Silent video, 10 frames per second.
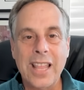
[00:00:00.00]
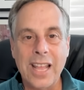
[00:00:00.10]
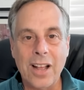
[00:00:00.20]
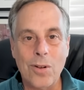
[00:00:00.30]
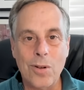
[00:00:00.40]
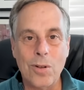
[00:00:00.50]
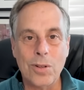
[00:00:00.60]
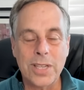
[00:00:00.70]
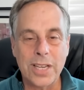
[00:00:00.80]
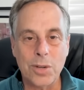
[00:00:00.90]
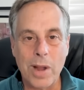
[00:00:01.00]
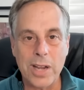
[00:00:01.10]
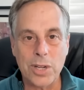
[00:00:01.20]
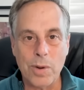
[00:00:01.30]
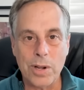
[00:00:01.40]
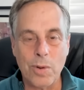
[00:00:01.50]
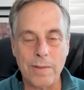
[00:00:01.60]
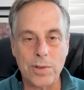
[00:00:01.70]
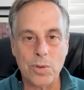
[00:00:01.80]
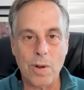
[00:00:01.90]
the whole situation where
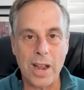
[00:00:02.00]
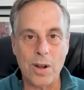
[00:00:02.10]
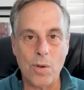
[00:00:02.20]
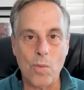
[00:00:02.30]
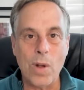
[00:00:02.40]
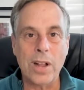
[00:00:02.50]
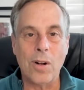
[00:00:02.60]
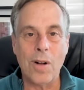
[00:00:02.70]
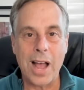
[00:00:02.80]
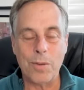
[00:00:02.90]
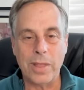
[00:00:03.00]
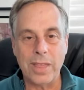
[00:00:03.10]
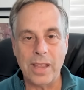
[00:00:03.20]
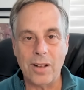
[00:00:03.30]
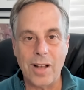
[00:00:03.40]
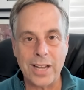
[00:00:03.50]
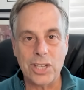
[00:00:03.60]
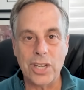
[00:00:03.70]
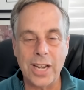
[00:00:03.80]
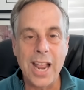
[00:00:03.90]
Trump's trying to wiggle out with the
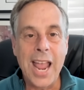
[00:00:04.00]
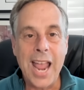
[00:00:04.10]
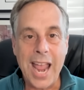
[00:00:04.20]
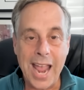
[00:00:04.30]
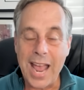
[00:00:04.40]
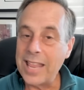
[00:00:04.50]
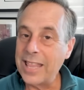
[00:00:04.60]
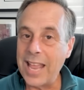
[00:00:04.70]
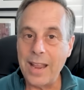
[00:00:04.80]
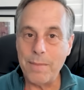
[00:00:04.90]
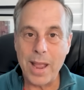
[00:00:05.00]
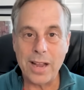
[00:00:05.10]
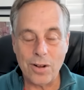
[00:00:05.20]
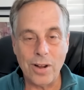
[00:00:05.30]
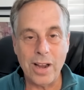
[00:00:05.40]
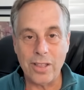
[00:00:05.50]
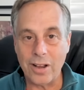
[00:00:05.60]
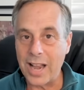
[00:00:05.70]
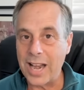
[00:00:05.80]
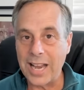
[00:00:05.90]
election. And they make clear
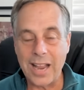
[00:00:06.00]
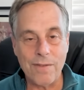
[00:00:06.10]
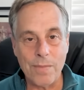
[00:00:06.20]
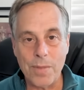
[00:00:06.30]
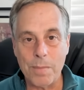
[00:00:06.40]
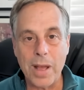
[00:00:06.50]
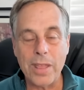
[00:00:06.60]
they're going to give him the